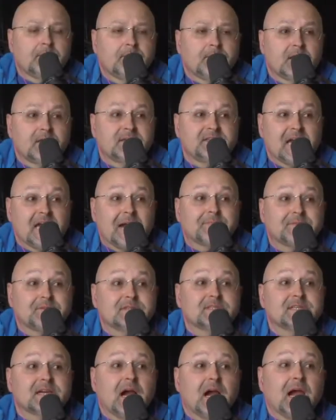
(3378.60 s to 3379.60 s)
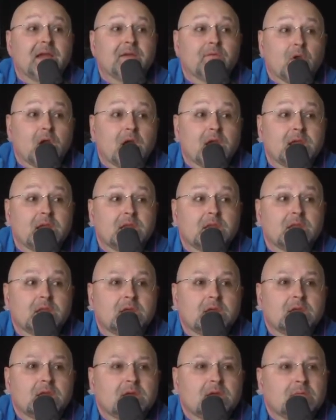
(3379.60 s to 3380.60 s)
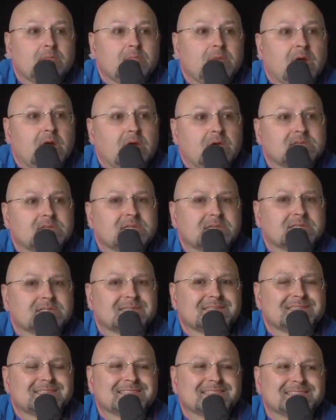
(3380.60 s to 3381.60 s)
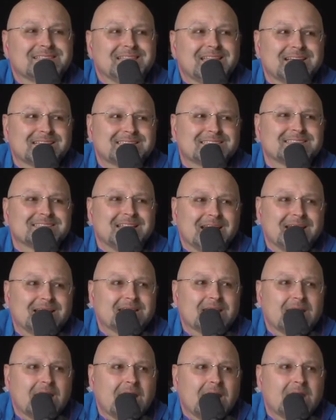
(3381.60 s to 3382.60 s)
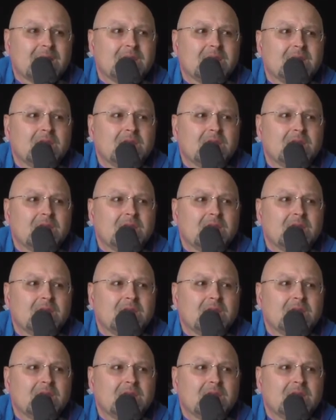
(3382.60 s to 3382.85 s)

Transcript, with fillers: adapt or die, right? Politics, it's less like that.